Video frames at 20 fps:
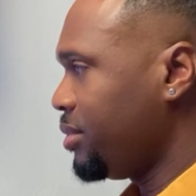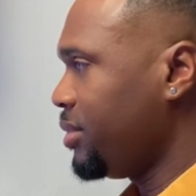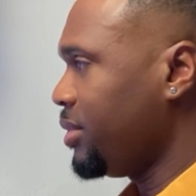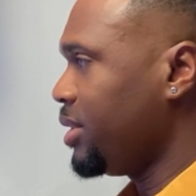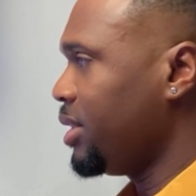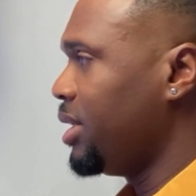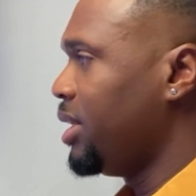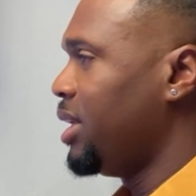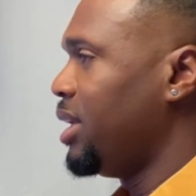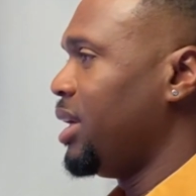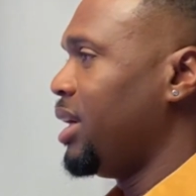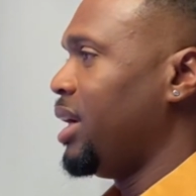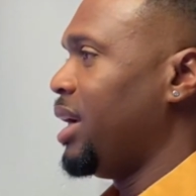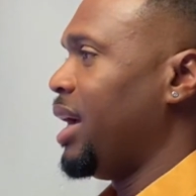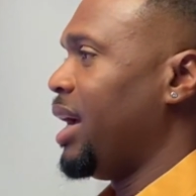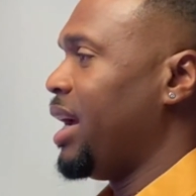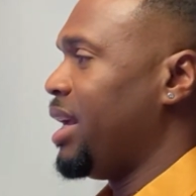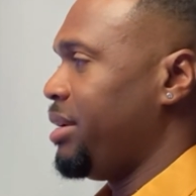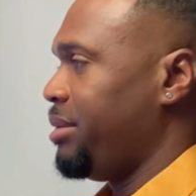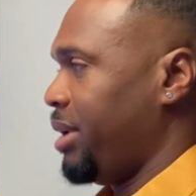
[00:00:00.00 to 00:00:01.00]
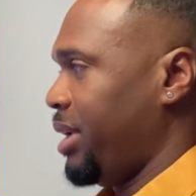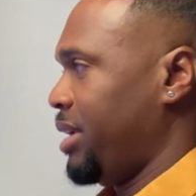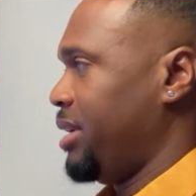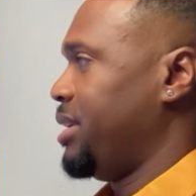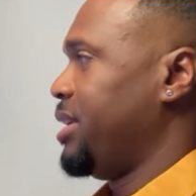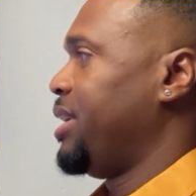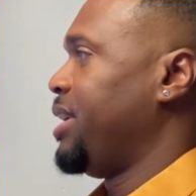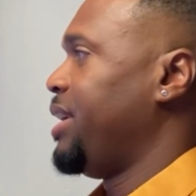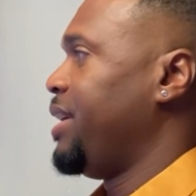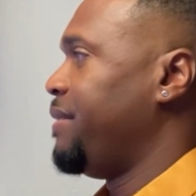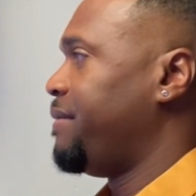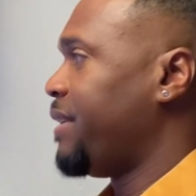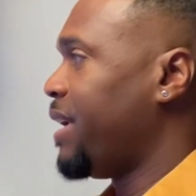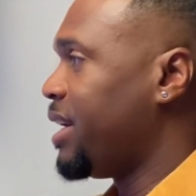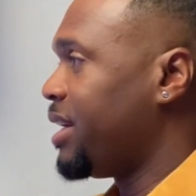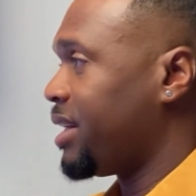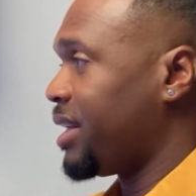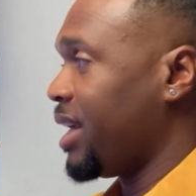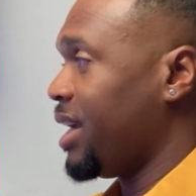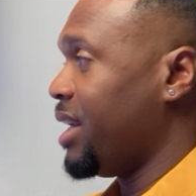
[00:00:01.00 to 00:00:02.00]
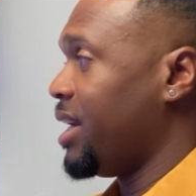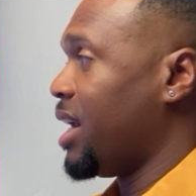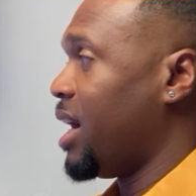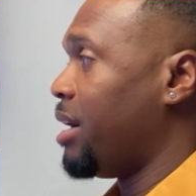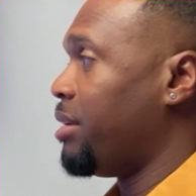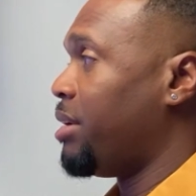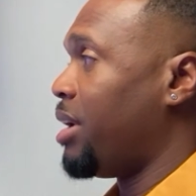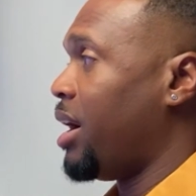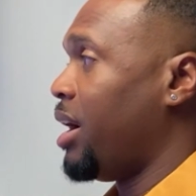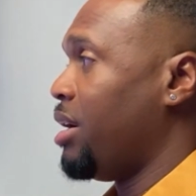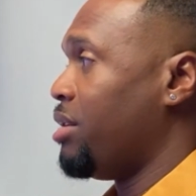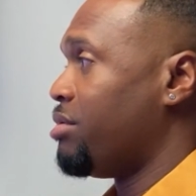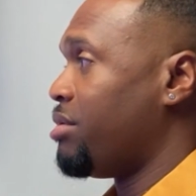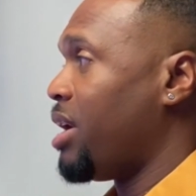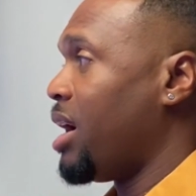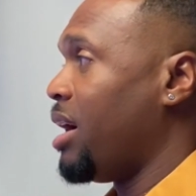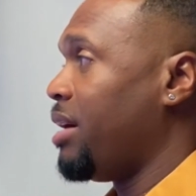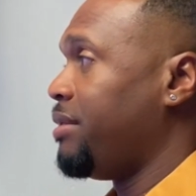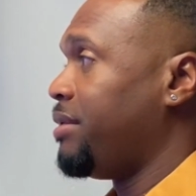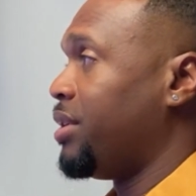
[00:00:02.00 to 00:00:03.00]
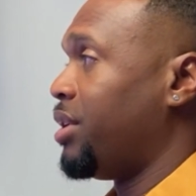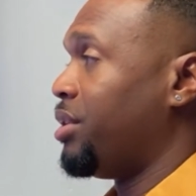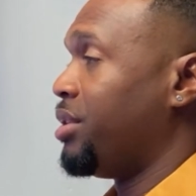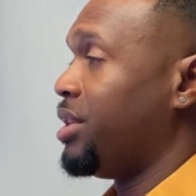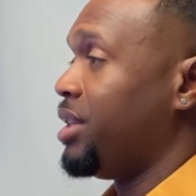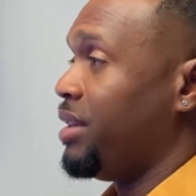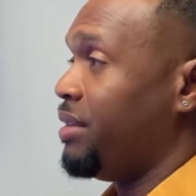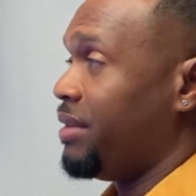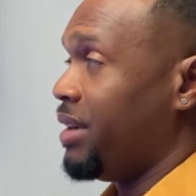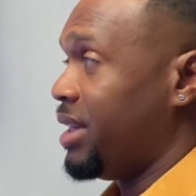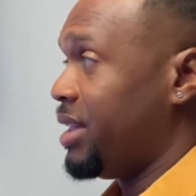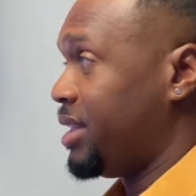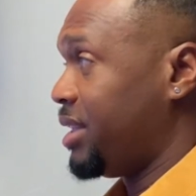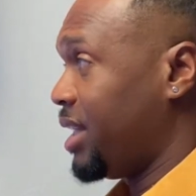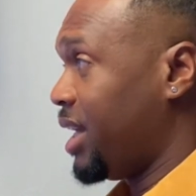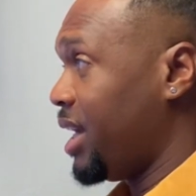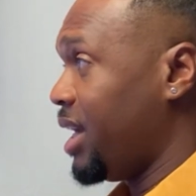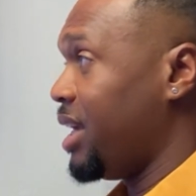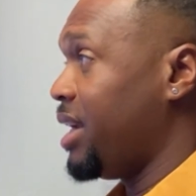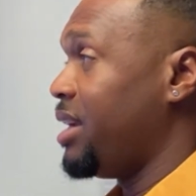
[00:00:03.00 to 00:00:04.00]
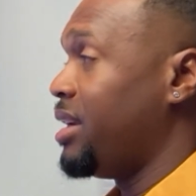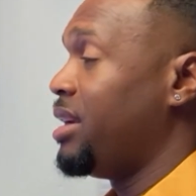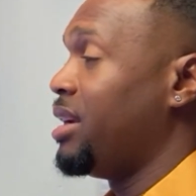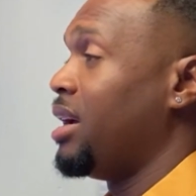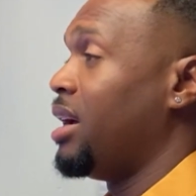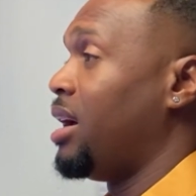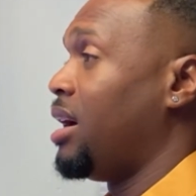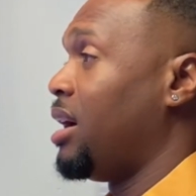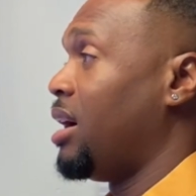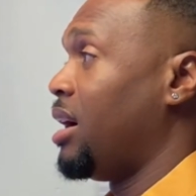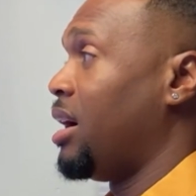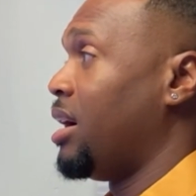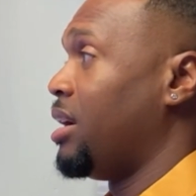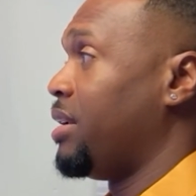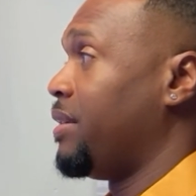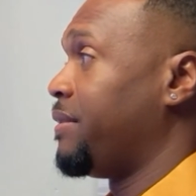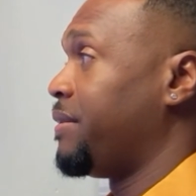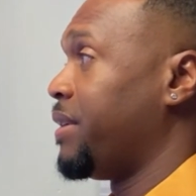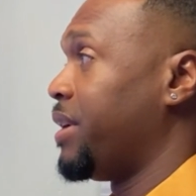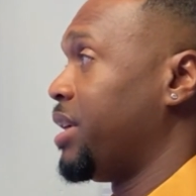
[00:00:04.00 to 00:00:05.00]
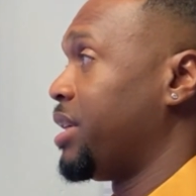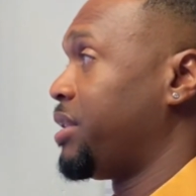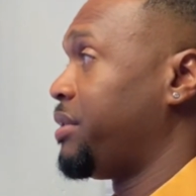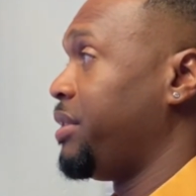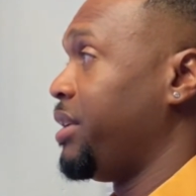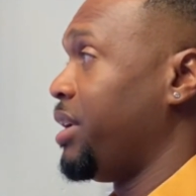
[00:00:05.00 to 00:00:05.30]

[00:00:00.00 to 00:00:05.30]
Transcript: how long the editing process is going to take, and turnaround time for deliverables. Now,